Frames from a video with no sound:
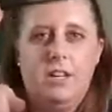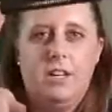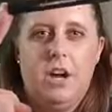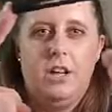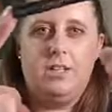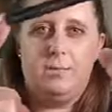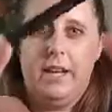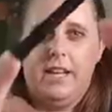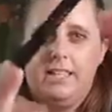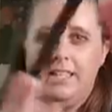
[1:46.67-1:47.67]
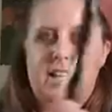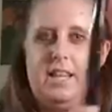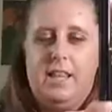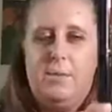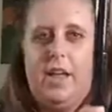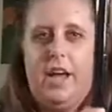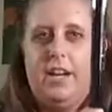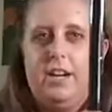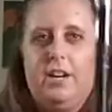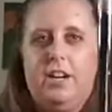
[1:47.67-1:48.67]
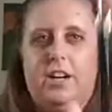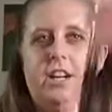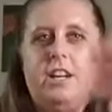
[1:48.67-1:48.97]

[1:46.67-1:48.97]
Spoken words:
Cosmetics lip liner,